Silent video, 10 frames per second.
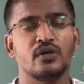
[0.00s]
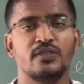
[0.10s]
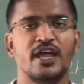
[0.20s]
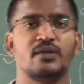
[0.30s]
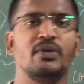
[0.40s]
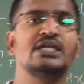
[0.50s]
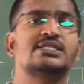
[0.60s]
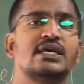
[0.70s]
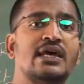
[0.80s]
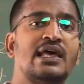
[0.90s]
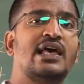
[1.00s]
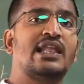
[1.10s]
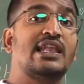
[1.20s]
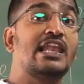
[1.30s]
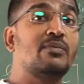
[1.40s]
That means
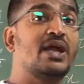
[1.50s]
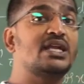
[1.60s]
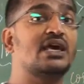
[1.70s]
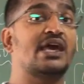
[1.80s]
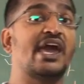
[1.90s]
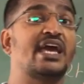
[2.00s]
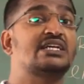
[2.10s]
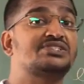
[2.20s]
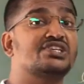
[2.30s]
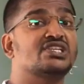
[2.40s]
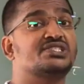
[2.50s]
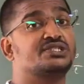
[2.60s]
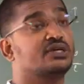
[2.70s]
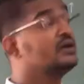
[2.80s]
limit exists